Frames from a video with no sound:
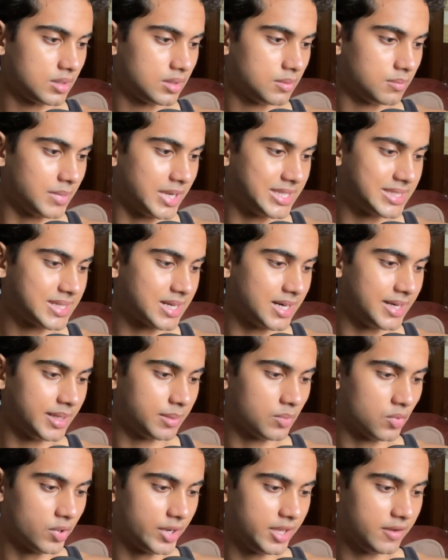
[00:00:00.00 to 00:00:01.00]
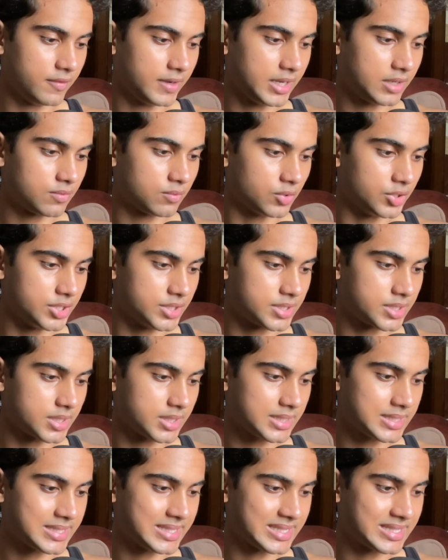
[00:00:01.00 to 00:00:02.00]
my starting body weight was
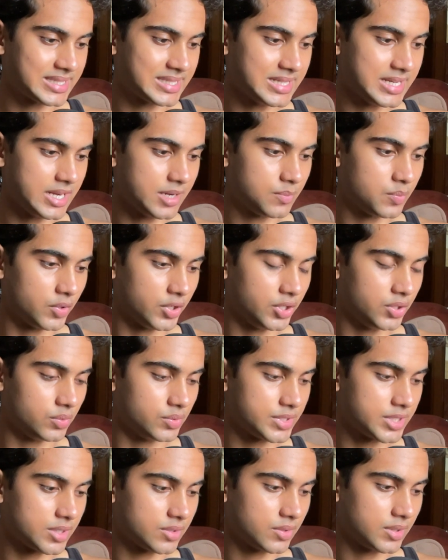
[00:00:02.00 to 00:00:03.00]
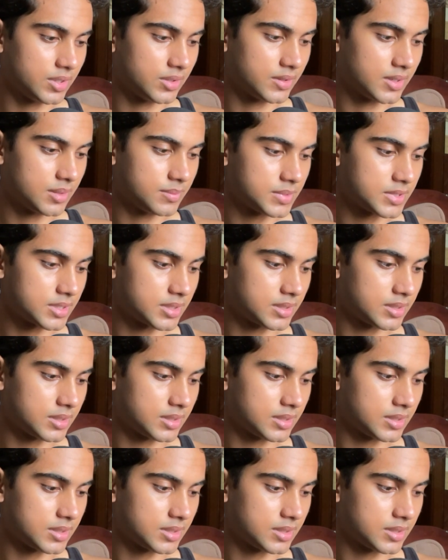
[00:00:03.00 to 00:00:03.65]
68.20 kilograms.